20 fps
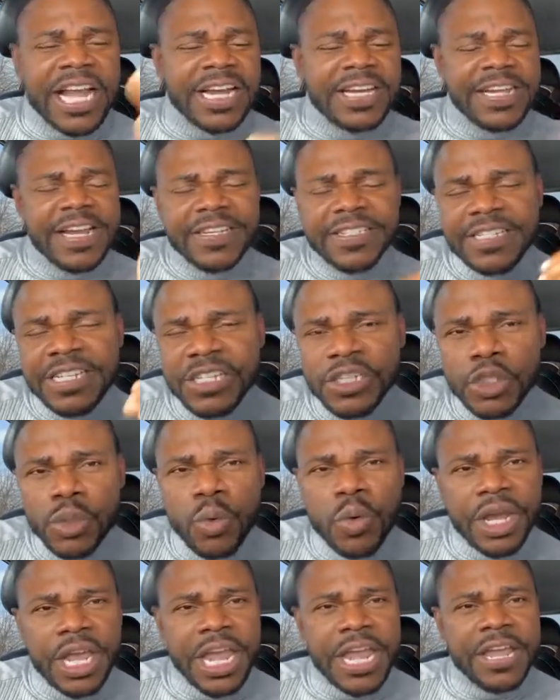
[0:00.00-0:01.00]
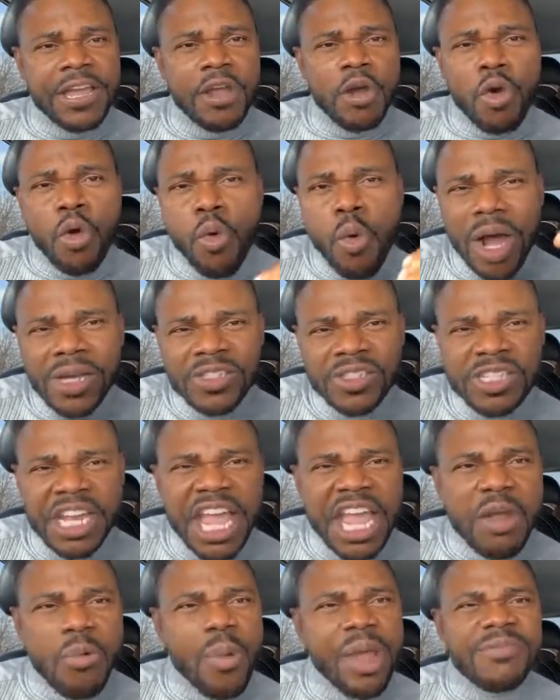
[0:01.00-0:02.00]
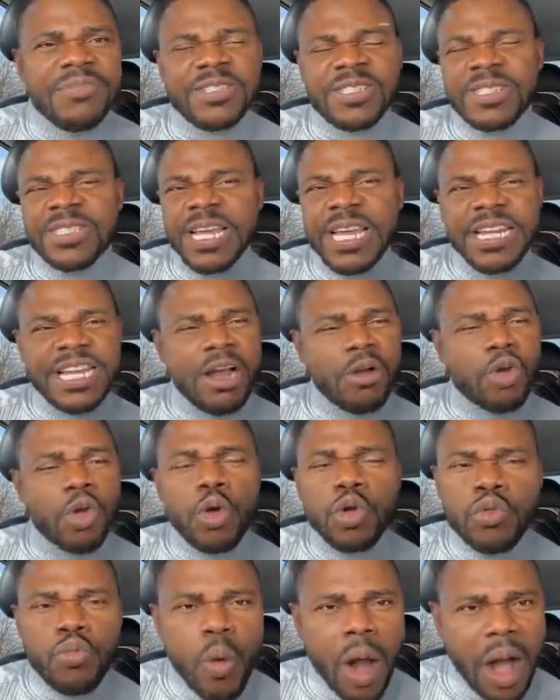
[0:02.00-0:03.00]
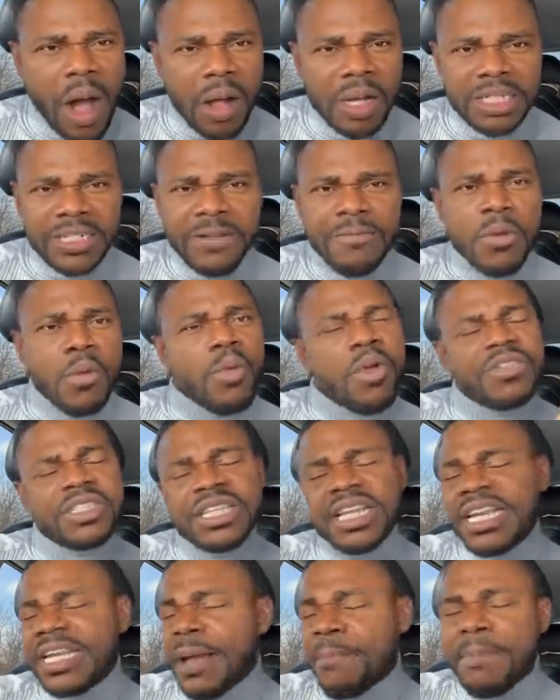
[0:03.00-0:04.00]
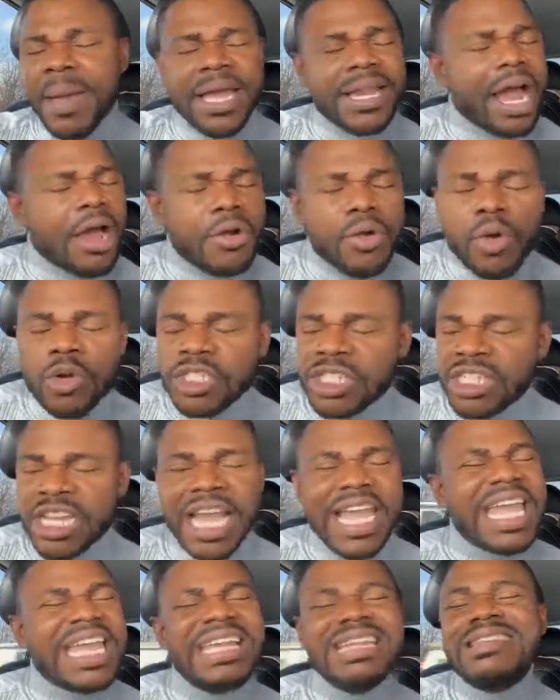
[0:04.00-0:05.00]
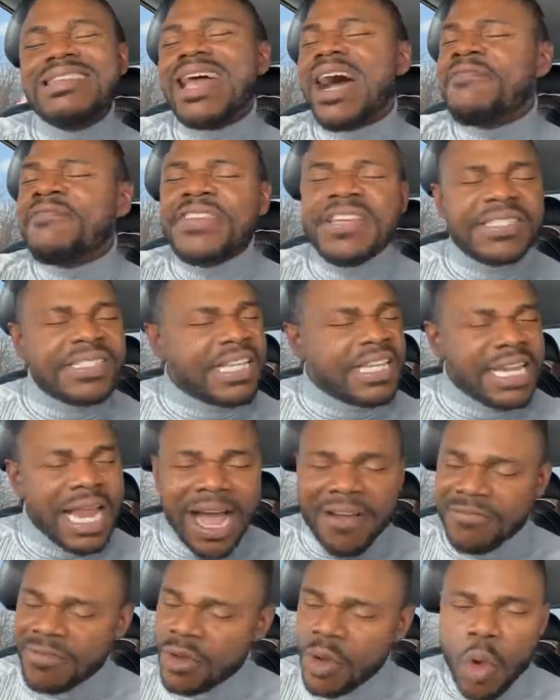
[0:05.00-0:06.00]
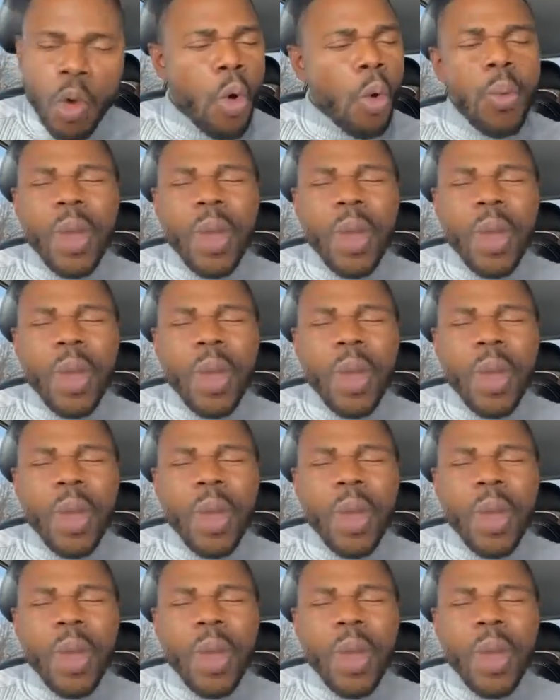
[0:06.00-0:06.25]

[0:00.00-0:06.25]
Ghanaians in UK who are saying we've seen the good world. We've seen the better rules here. Enough is enough.